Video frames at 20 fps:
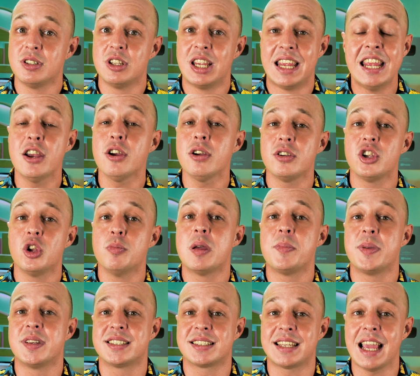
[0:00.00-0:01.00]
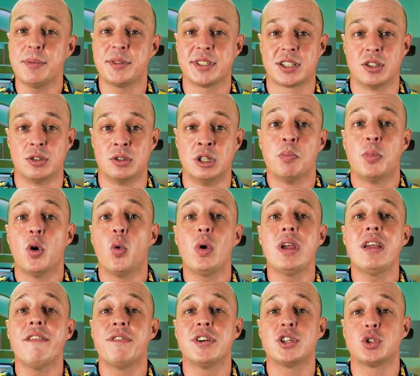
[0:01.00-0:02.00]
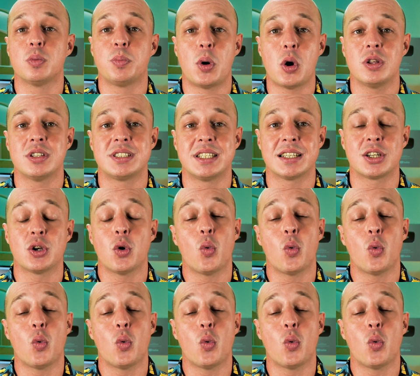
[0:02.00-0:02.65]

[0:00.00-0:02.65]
here you may be skeptical, but we at VisualPolitik,